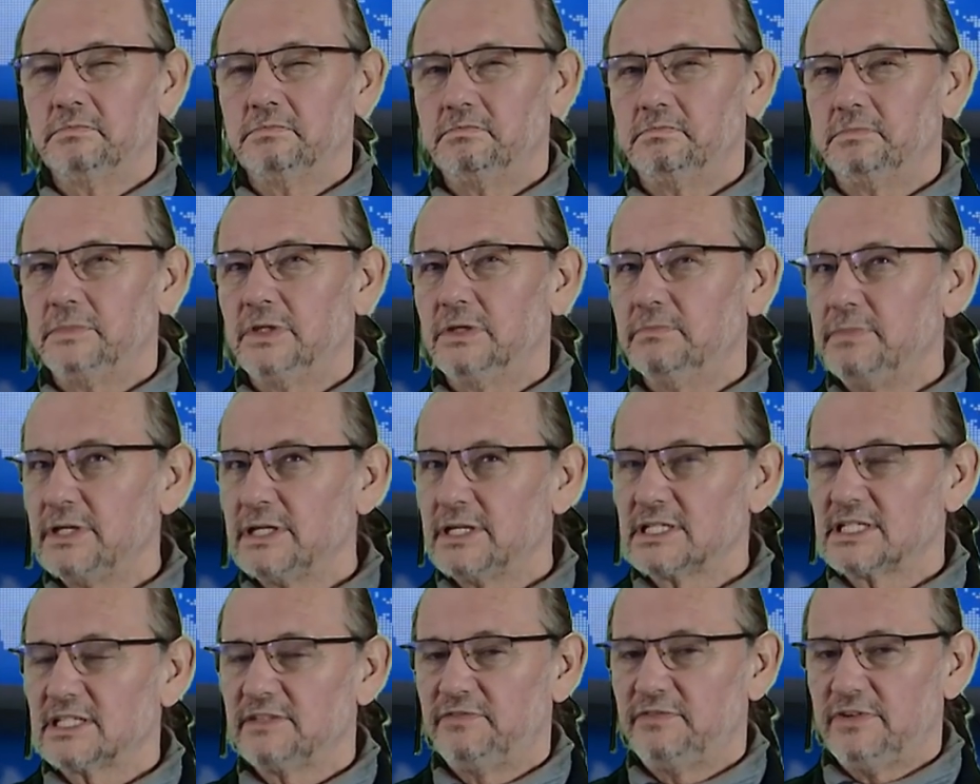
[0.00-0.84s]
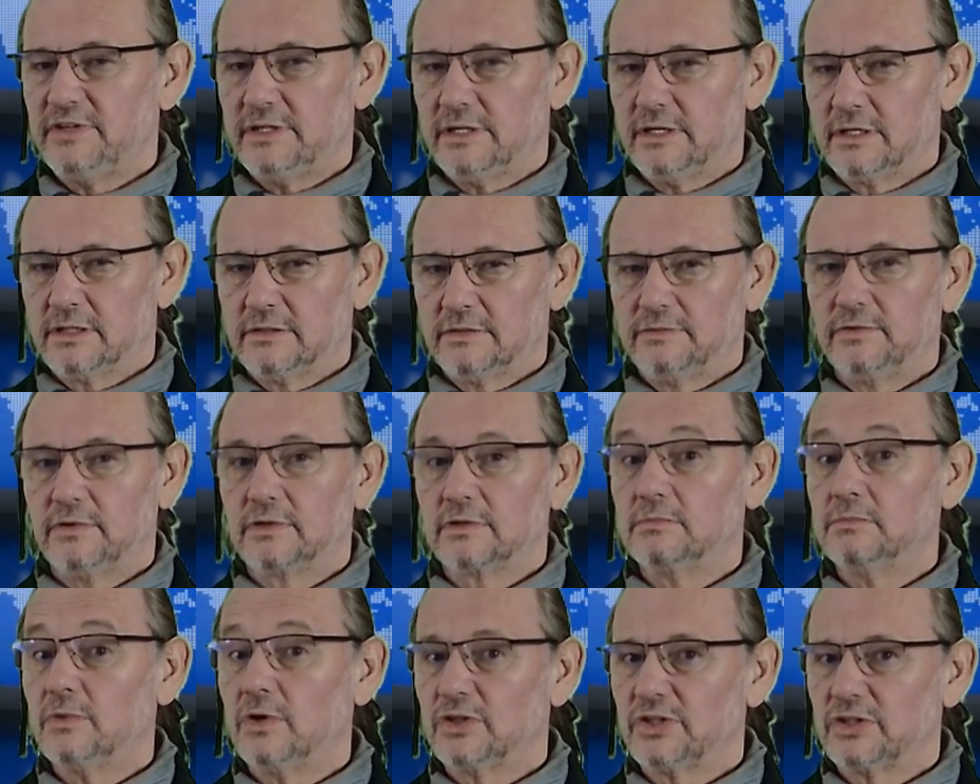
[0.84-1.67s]
The biggest fear for
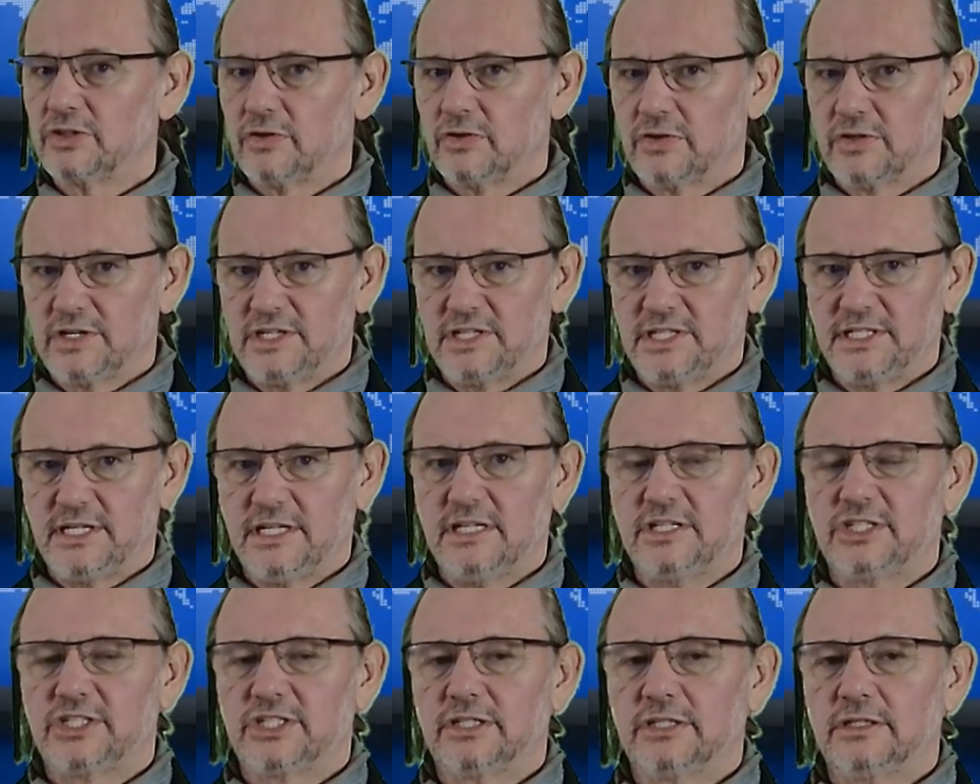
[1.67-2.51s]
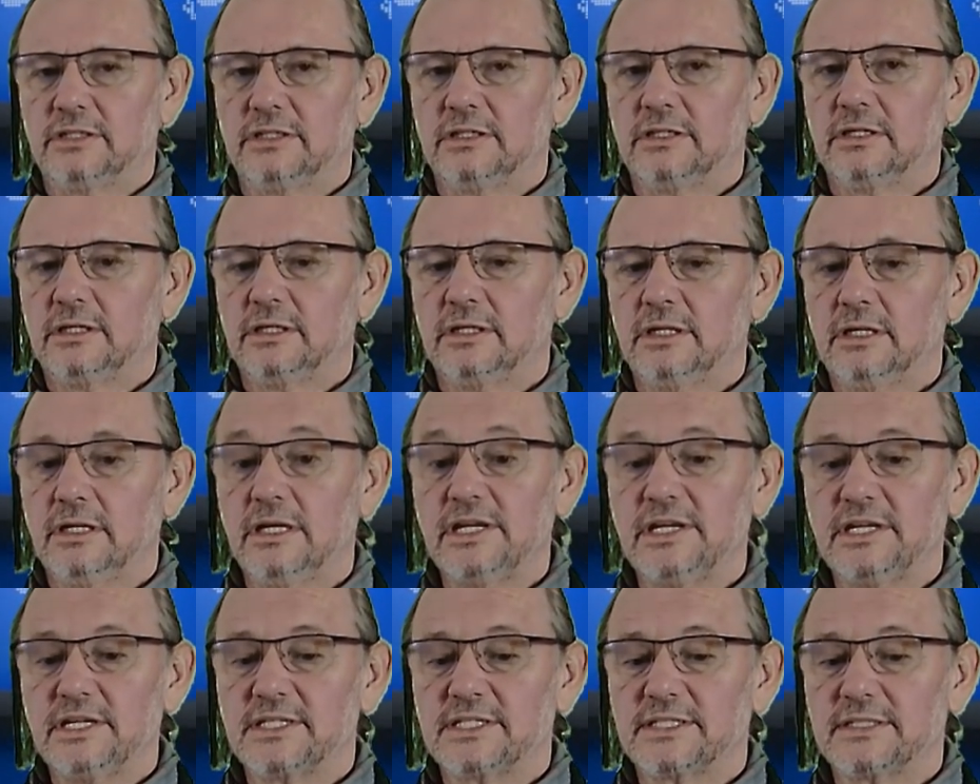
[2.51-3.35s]
modern organization
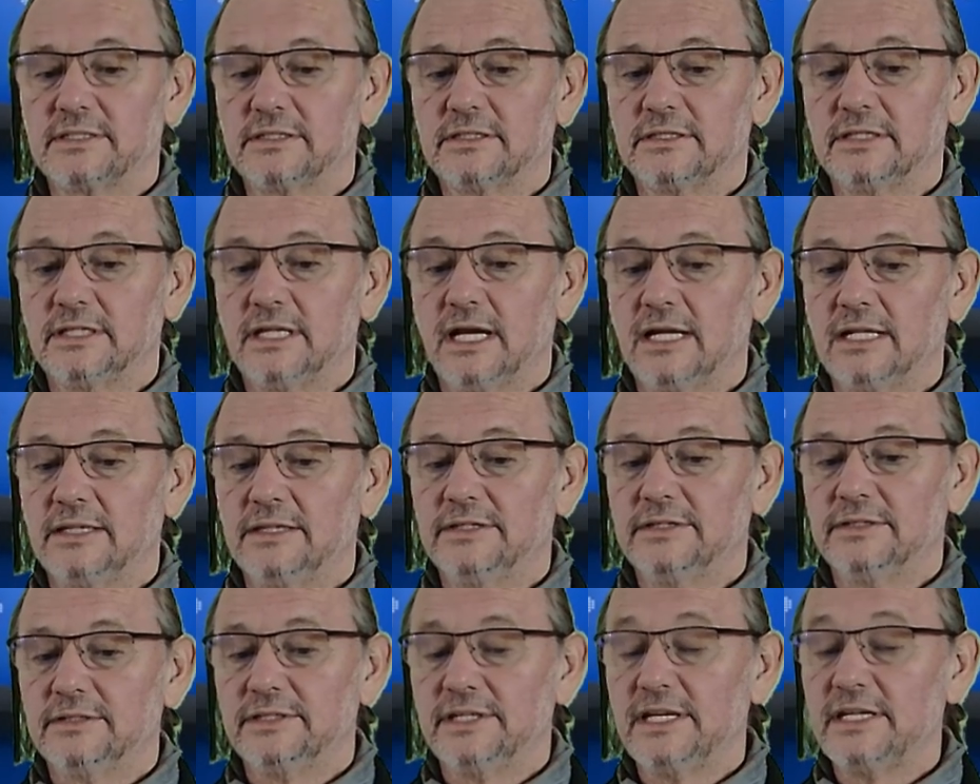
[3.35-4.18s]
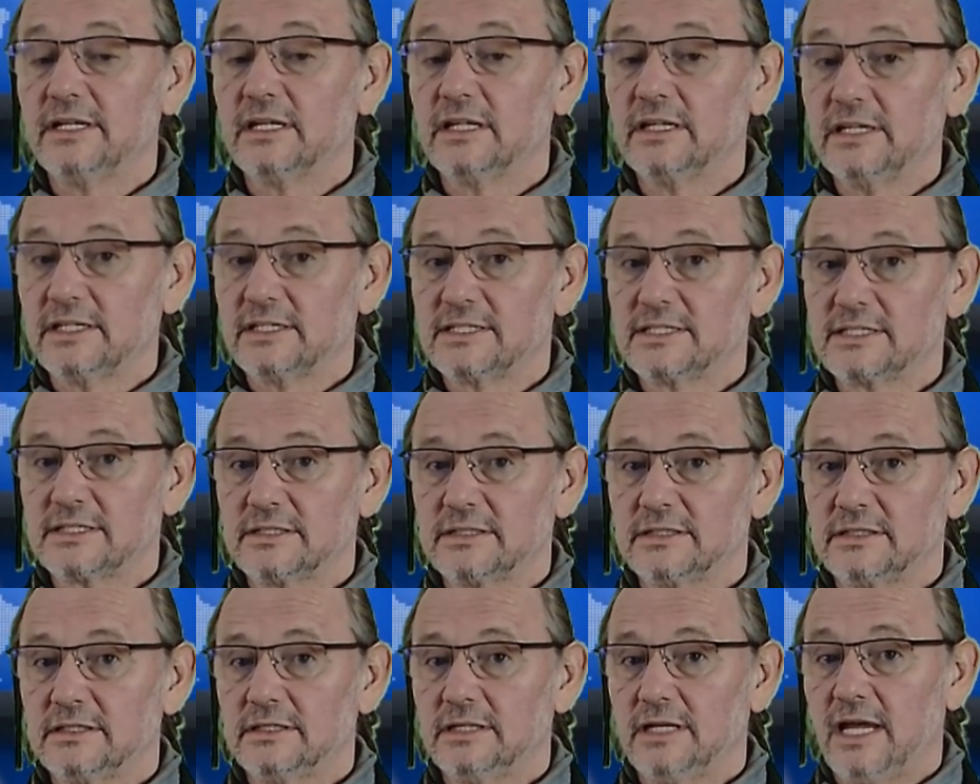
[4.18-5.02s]
is that the data leaks
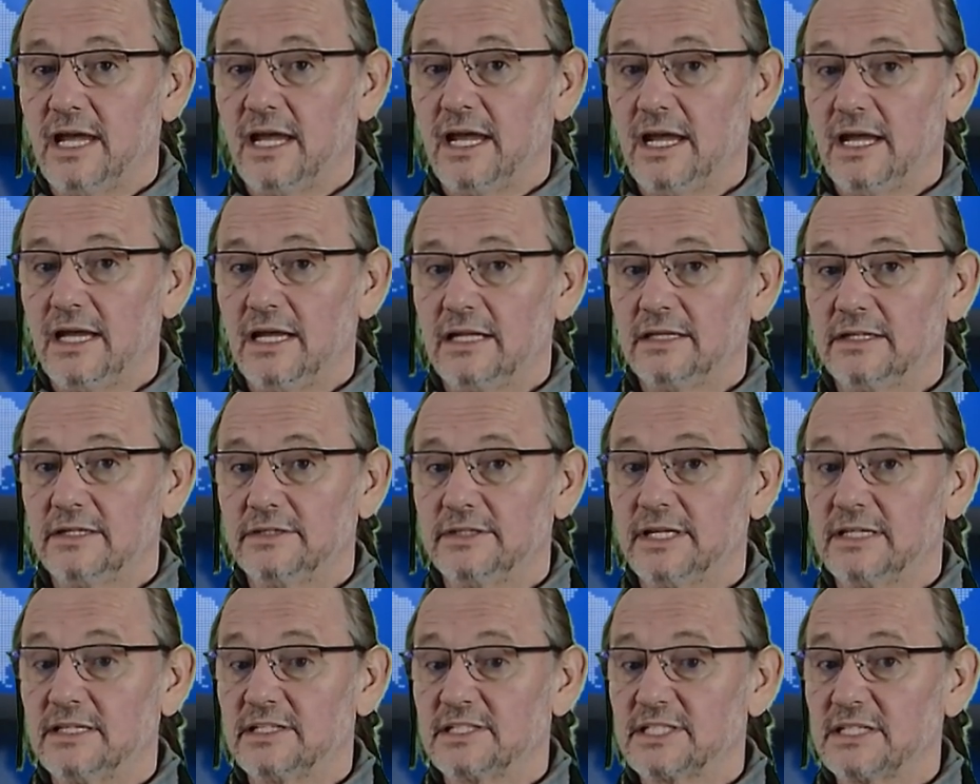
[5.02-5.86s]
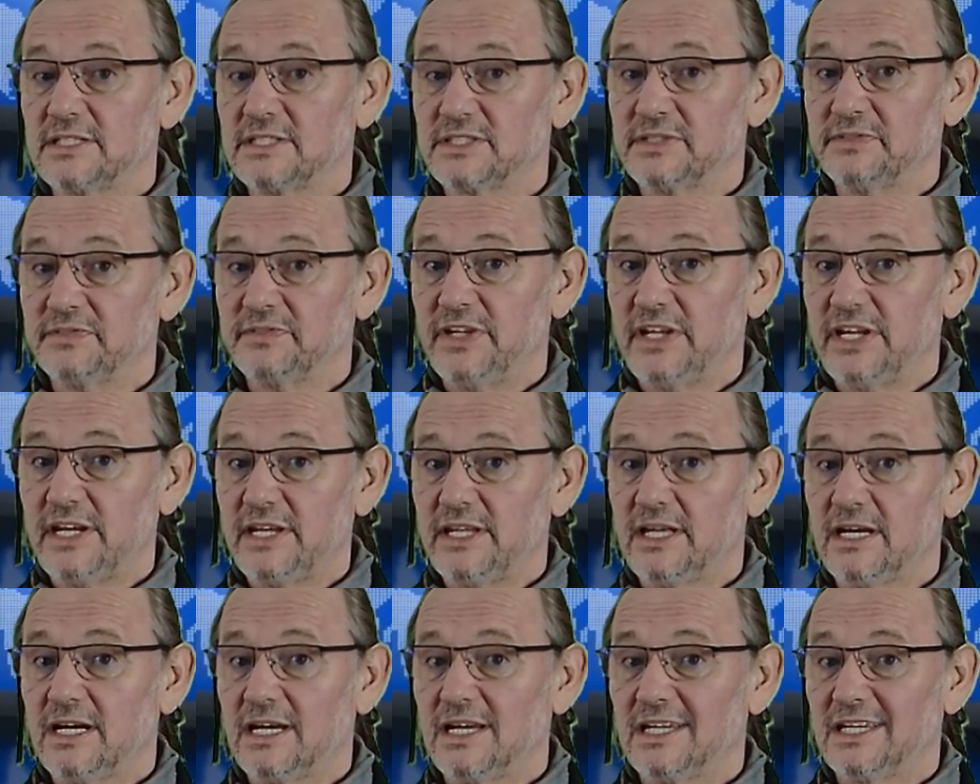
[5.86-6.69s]
and that the sensitive
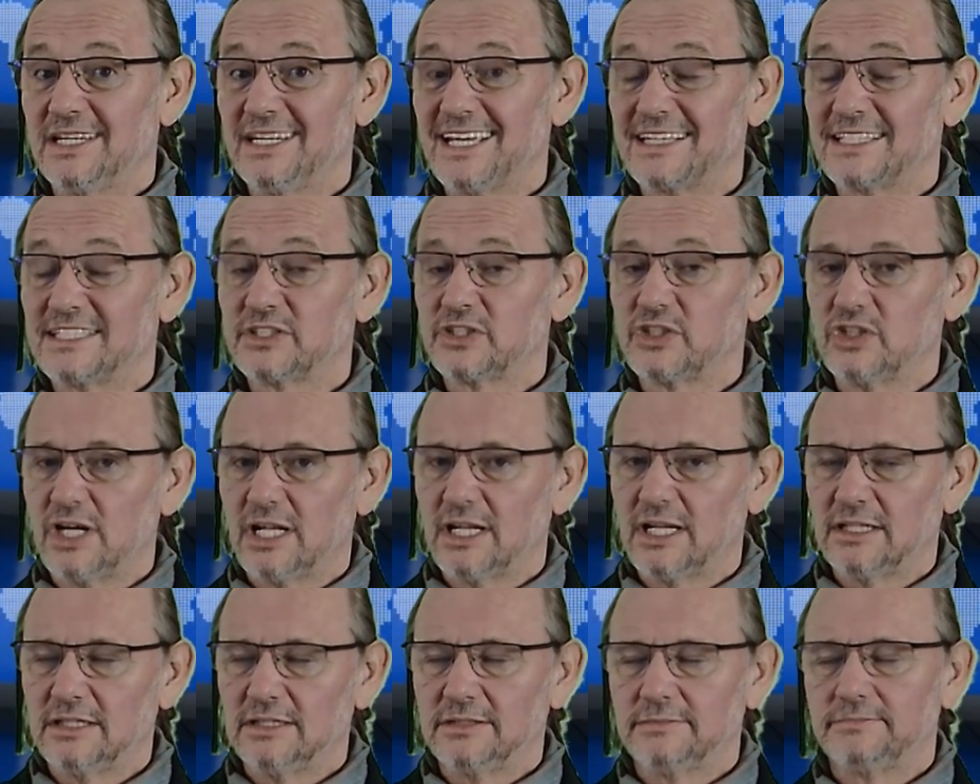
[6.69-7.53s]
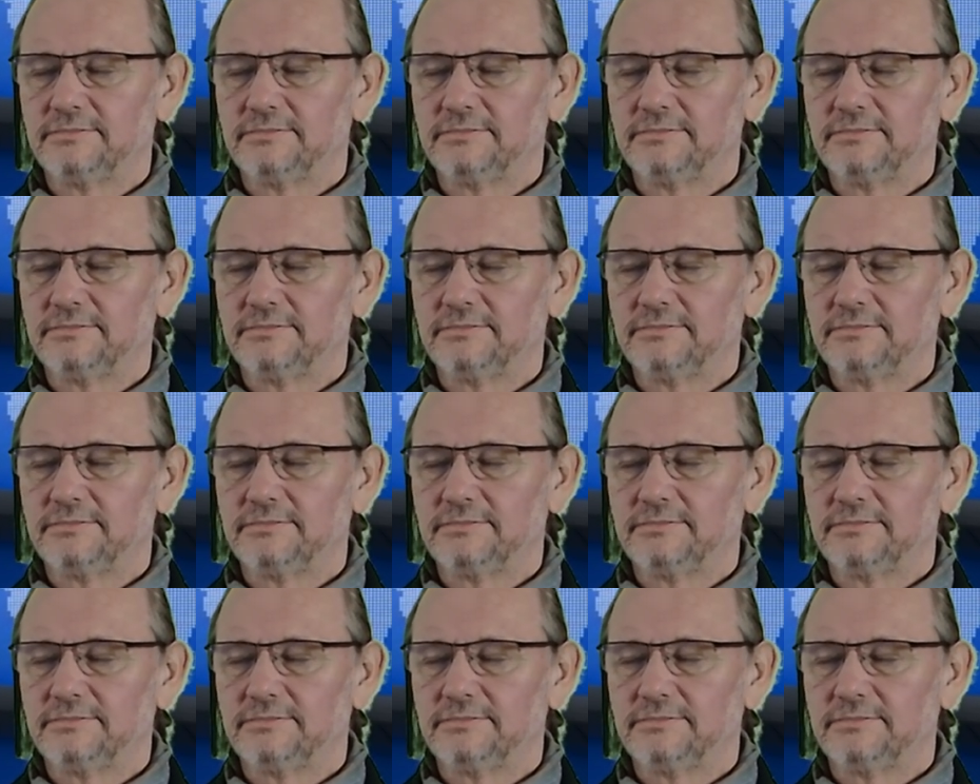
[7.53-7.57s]
data gets stolen.